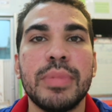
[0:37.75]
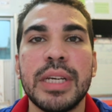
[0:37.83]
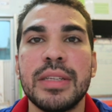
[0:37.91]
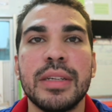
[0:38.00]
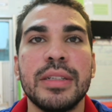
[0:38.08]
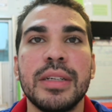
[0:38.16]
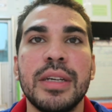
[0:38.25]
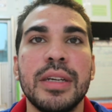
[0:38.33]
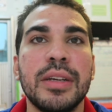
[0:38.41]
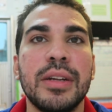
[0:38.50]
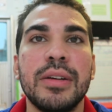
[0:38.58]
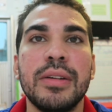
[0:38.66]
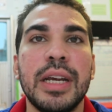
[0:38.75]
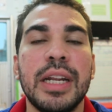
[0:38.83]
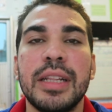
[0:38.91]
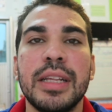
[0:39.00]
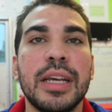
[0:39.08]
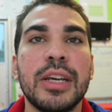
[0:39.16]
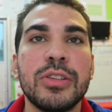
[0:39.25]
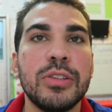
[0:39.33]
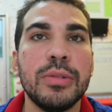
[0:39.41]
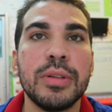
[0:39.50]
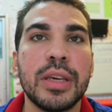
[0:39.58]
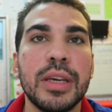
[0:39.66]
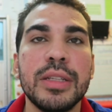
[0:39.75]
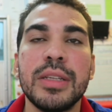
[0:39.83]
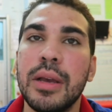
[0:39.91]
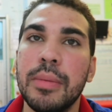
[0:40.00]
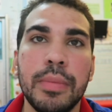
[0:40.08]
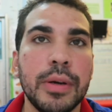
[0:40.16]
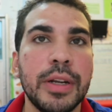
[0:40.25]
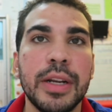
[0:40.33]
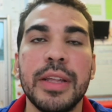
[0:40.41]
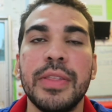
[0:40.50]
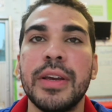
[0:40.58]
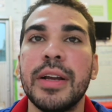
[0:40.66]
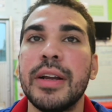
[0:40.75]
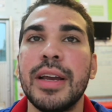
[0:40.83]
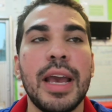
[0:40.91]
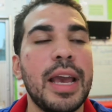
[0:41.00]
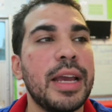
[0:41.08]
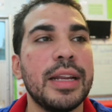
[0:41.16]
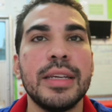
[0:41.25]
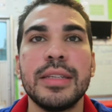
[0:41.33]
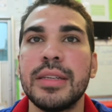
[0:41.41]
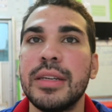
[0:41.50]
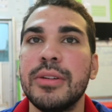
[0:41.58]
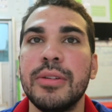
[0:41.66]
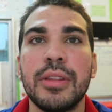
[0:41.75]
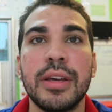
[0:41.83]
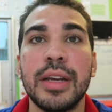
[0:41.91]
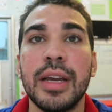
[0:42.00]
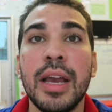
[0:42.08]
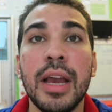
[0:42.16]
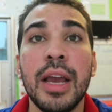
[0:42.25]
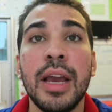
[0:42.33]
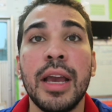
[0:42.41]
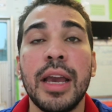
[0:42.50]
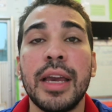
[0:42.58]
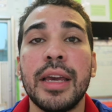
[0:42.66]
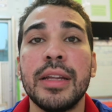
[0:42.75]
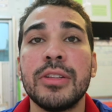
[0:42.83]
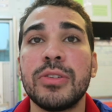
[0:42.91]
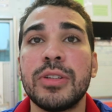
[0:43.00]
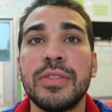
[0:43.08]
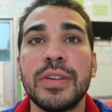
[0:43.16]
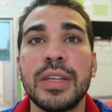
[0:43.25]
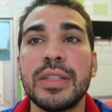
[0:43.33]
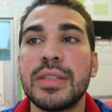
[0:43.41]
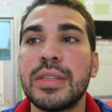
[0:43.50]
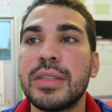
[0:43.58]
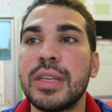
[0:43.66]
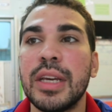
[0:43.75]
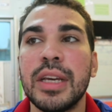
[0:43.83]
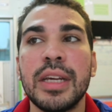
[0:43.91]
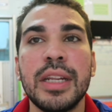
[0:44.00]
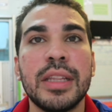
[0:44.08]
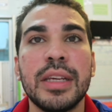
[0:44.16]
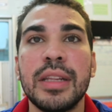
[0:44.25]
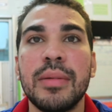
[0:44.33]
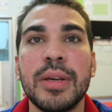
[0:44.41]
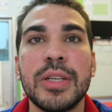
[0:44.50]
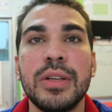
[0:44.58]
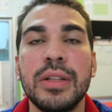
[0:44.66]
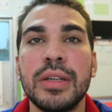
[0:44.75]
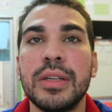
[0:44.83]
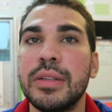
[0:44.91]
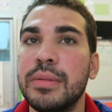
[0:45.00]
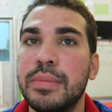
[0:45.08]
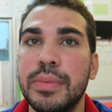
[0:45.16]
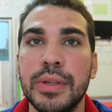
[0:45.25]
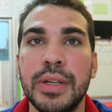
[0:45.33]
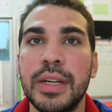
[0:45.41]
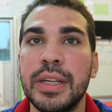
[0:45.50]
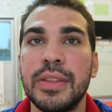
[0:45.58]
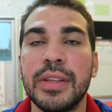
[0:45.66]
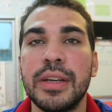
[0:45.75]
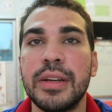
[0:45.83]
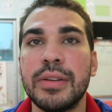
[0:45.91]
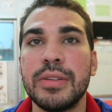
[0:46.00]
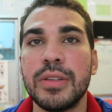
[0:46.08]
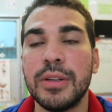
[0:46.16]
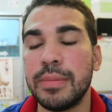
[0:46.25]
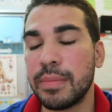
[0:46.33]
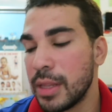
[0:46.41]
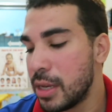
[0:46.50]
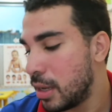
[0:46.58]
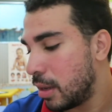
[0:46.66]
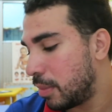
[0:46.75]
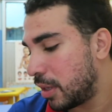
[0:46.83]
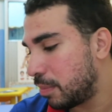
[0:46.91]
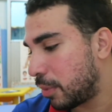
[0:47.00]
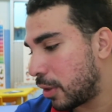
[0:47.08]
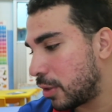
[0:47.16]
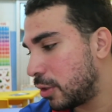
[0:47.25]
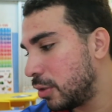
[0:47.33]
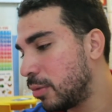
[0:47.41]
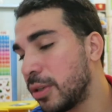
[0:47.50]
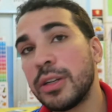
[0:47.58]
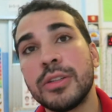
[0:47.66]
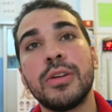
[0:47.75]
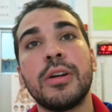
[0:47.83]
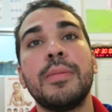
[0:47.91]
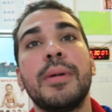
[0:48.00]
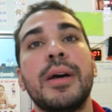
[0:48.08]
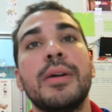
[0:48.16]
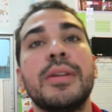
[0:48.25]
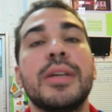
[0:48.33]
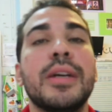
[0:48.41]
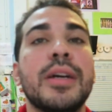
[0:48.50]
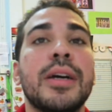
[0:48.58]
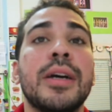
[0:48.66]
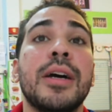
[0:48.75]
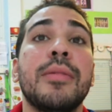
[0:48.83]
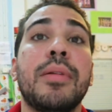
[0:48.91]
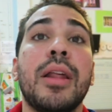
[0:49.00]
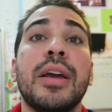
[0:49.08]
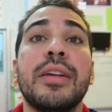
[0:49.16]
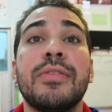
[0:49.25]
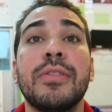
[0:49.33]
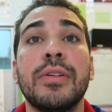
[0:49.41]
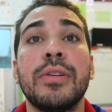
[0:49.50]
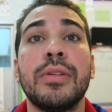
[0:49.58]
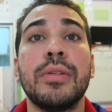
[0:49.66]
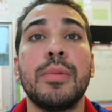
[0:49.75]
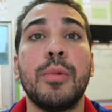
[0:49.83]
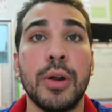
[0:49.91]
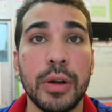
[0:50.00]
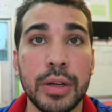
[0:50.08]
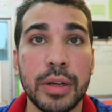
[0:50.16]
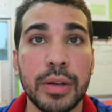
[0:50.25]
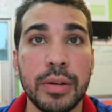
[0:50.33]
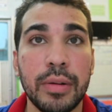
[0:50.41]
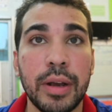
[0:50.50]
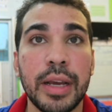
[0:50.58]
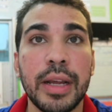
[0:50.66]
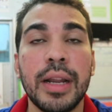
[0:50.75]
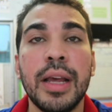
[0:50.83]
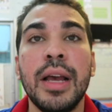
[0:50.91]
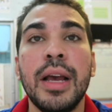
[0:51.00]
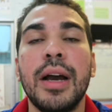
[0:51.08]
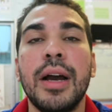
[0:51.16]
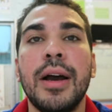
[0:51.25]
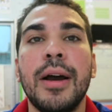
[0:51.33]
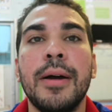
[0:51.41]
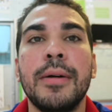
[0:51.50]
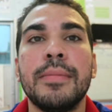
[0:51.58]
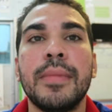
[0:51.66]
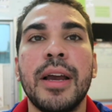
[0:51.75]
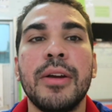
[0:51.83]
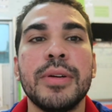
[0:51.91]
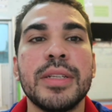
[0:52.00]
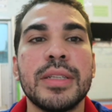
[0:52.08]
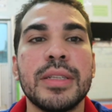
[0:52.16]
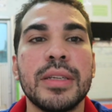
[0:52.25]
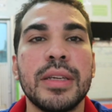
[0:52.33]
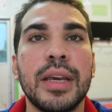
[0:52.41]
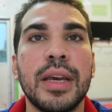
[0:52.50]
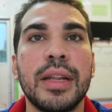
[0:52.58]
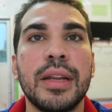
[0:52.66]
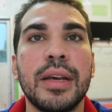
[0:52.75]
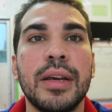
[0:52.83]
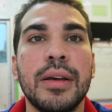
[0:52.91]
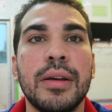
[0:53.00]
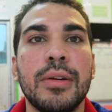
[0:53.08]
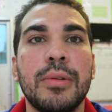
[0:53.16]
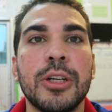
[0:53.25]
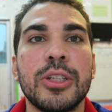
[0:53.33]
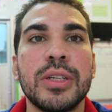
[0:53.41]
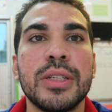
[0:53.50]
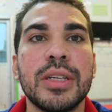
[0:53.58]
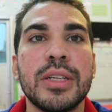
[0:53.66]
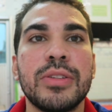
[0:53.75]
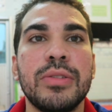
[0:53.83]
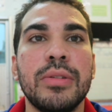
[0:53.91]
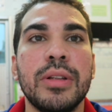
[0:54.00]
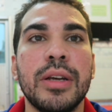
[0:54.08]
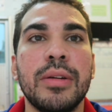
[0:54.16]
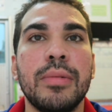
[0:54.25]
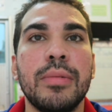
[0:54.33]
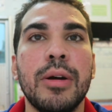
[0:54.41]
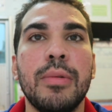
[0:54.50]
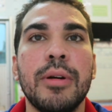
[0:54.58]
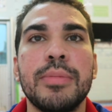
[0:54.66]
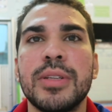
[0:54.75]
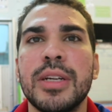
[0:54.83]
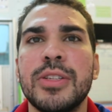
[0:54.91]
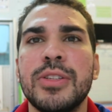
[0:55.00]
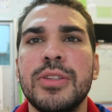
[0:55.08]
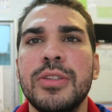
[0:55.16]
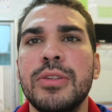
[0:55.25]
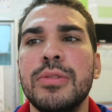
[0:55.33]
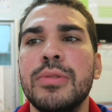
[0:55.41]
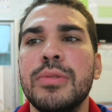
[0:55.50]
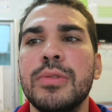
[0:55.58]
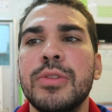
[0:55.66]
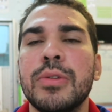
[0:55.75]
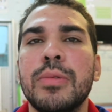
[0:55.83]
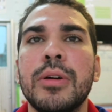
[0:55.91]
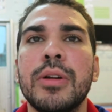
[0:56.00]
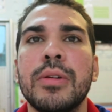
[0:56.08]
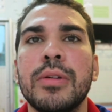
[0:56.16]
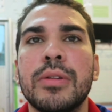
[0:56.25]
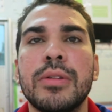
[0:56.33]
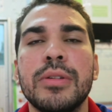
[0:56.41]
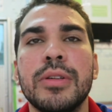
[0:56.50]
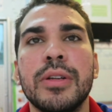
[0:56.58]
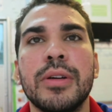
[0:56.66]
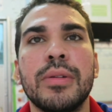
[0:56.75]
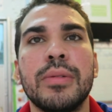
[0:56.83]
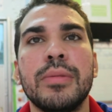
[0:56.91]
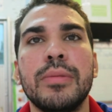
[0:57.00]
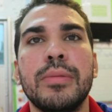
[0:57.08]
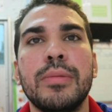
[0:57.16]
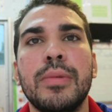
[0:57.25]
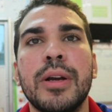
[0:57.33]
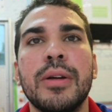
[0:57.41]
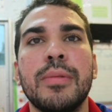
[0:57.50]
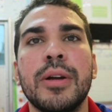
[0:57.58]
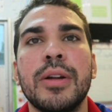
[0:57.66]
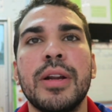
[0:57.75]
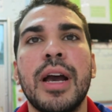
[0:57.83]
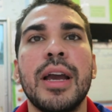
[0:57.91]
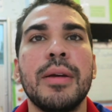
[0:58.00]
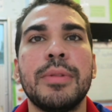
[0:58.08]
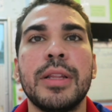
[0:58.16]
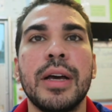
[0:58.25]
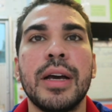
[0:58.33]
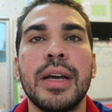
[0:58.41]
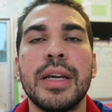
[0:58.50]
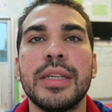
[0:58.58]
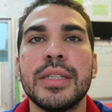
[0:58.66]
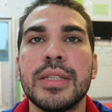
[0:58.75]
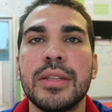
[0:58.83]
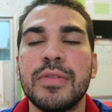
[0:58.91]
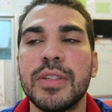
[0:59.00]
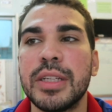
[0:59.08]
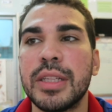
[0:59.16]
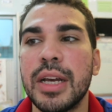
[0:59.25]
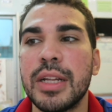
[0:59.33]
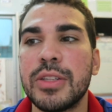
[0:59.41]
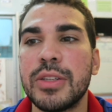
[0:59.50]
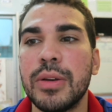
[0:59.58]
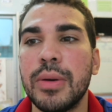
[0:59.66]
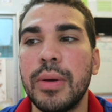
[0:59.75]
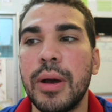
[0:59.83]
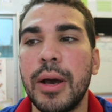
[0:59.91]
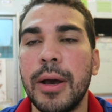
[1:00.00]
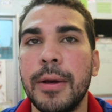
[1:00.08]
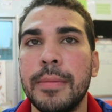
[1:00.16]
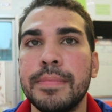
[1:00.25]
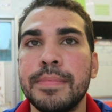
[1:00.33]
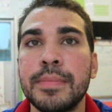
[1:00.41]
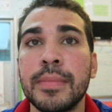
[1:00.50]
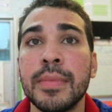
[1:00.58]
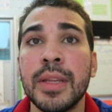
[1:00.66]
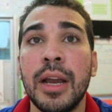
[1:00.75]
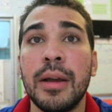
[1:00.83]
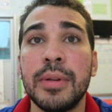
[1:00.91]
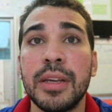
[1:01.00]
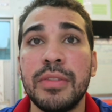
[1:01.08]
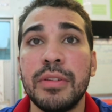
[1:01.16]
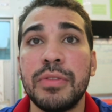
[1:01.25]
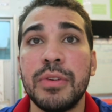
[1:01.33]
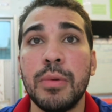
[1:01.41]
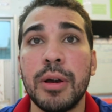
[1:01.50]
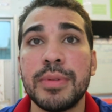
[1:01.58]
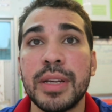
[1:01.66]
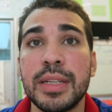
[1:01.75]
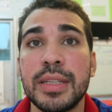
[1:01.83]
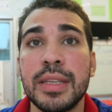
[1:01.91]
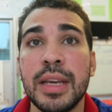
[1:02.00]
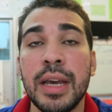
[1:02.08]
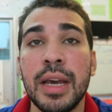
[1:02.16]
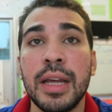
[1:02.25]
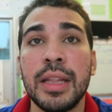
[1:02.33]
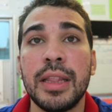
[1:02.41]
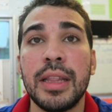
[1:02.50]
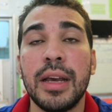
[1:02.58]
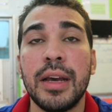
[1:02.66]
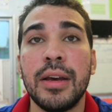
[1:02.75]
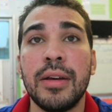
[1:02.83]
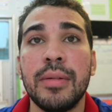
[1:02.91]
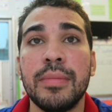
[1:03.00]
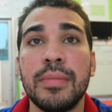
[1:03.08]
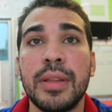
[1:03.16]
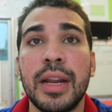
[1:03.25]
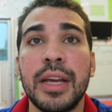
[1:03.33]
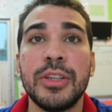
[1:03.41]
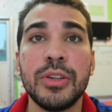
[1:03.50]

basically, anything that has to do with kids, put it in there, any single thing. And certificates, anything that makes you look good, put it in there. So, but in part two, we're gonna talk about applying for work, right? I always get questions as to like what websites to use, or what are, where did I apply and stuff like that. So I'm gonna give you a few websites that I